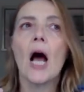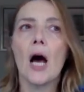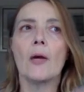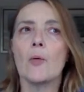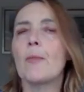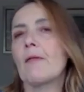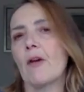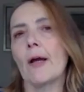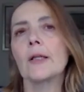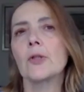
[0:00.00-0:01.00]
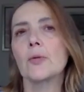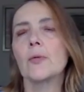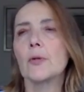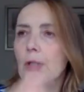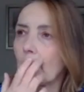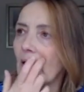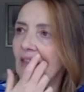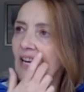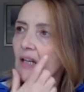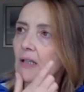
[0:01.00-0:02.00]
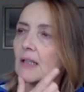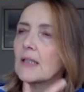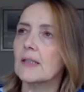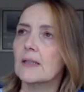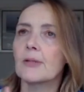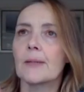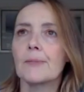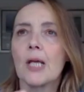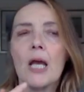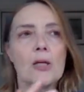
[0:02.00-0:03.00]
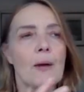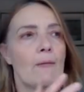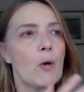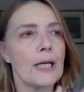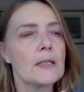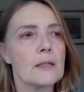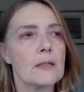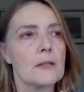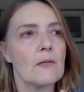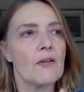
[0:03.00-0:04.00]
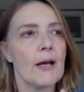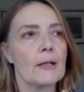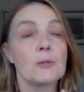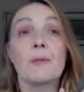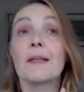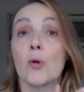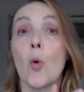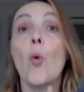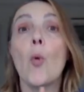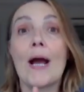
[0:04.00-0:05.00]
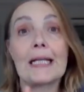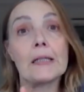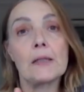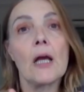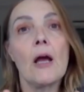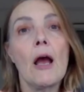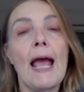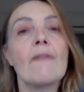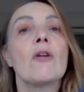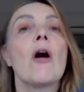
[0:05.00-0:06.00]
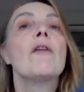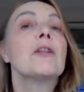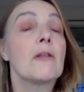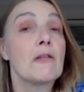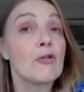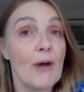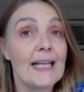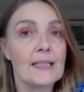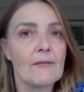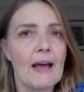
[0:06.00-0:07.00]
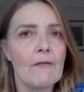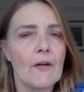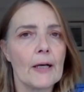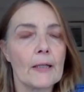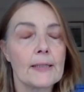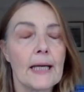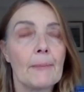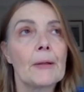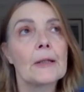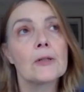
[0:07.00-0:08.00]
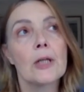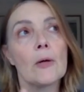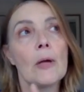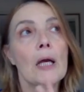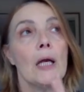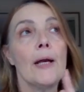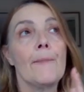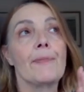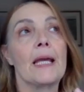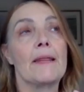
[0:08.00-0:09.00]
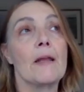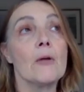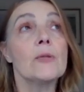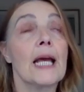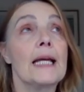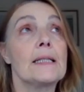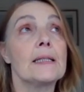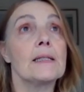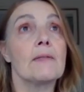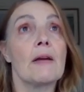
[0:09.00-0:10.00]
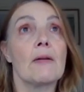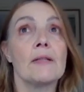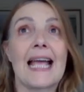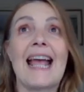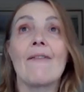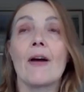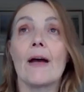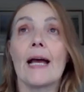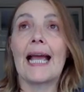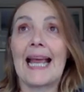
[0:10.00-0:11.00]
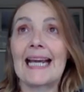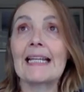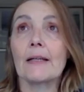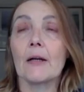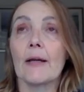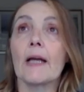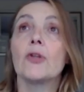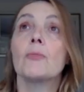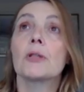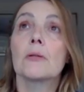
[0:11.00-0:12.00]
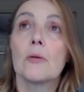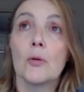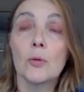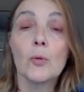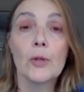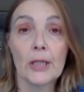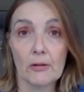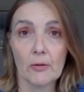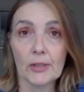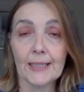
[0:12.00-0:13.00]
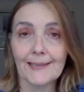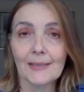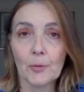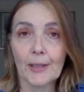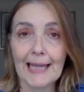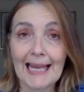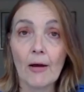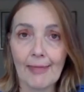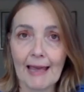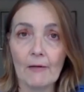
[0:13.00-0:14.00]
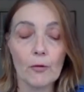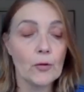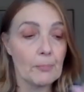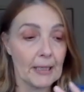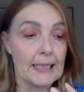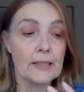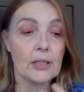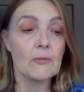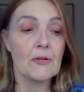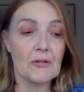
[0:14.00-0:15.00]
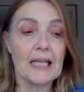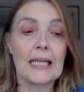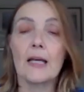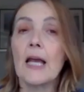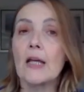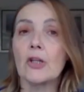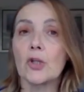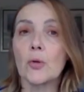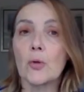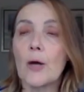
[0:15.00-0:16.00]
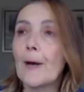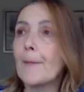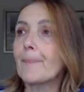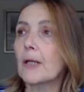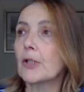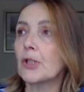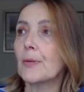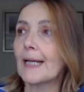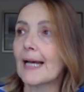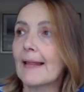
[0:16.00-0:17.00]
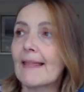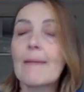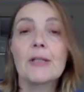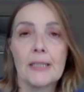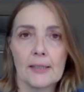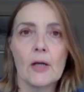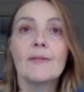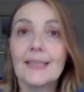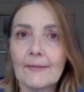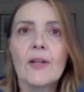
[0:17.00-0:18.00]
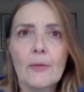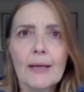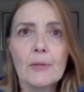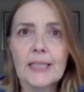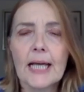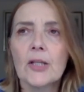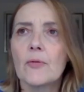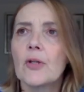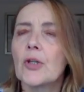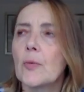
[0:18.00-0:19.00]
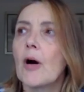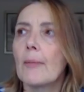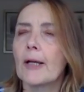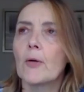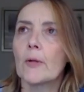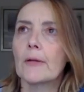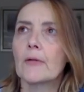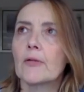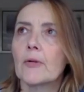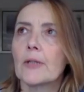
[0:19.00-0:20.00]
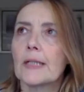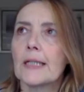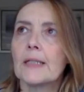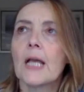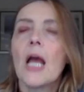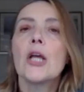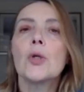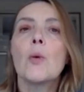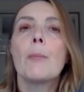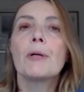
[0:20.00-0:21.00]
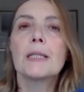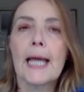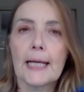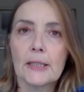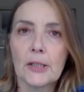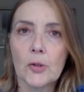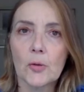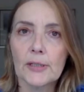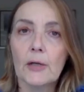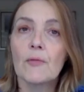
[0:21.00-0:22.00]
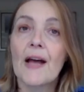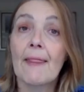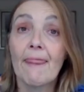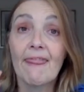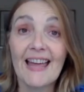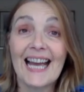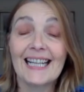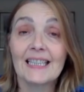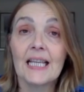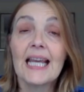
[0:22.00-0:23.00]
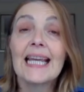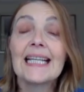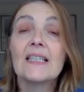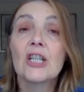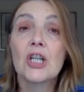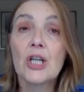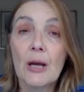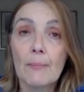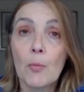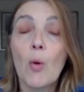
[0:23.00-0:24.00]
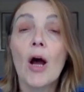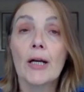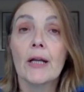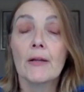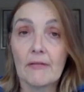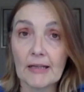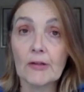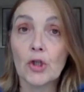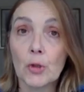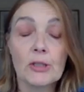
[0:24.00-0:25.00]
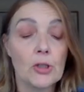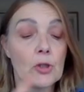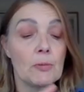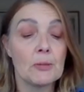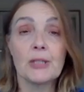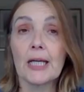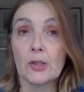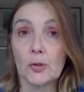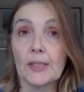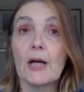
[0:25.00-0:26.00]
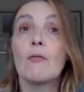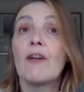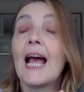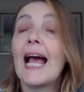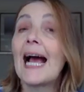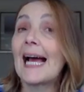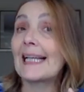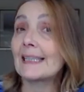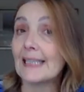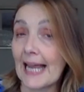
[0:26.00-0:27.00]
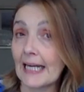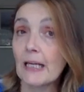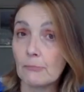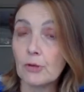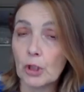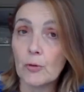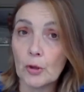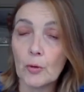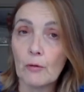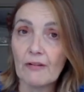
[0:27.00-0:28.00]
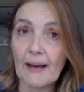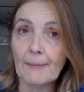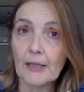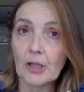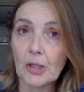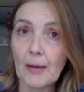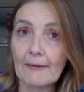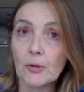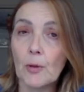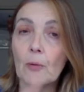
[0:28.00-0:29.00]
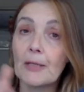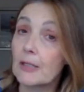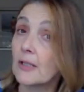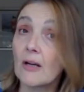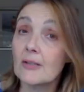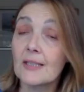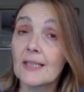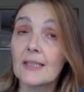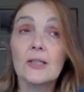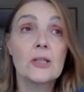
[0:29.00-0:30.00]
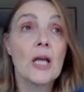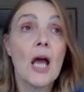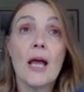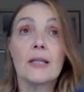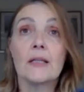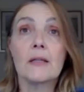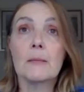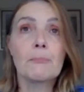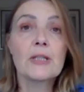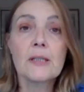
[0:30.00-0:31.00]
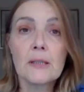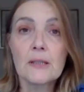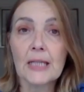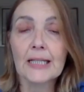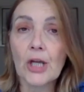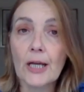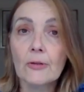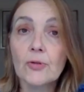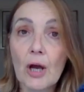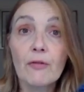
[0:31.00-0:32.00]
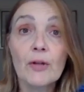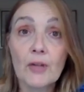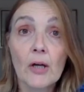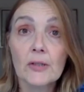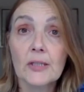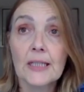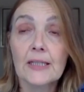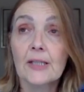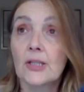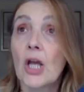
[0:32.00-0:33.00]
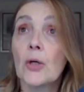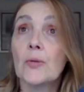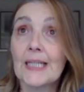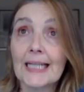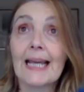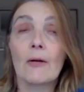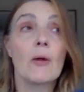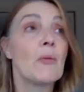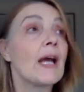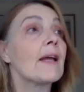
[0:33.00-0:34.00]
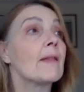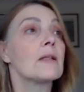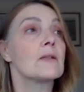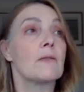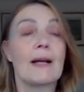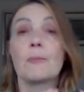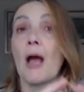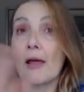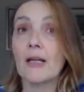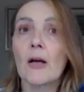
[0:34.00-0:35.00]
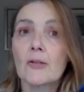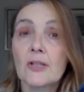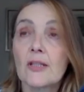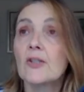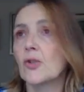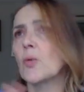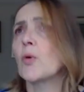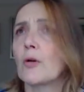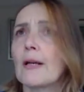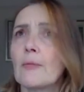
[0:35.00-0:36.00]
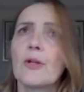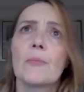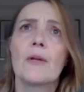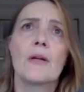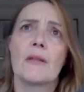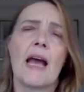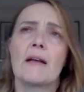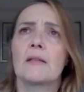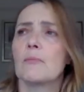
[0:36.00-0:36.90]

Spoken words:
I will be violent towards you. And then sometimes you have one incident of violence, but there's always, ever after, the threats of that violence happening. So in those cases, if there is ever anything like that, you must call the authorities. That's what they are there for, the police. Don't think that you're doing them a disservice, even though they would tell you that you are, by calling the authorities. You are protecting yourself, and that is the number one thing that you must do. You must protect yourself and any children or family that you have as well, because narcissists, prisons and jails are full of narcissists who didn't get their own way, and they're surrounded by other narcissists who all agree with them that